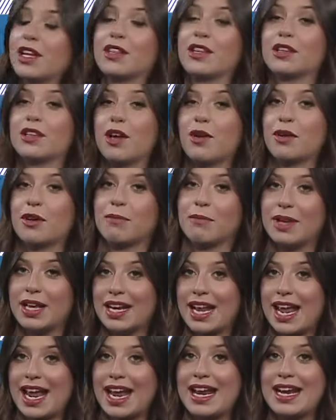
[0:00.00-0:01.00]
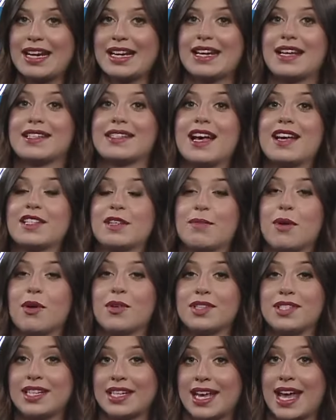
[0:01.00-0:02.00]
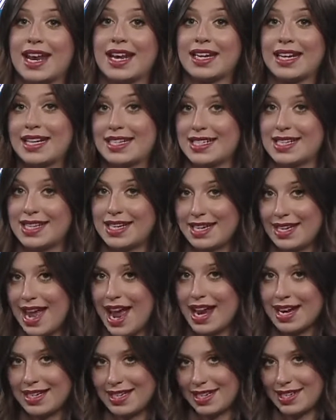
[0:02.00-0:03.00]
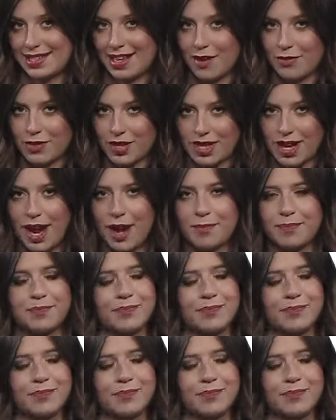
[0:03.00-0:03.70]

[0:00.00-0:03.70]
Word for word: in the low to mid 80s as opposed to getting into the 90s every day.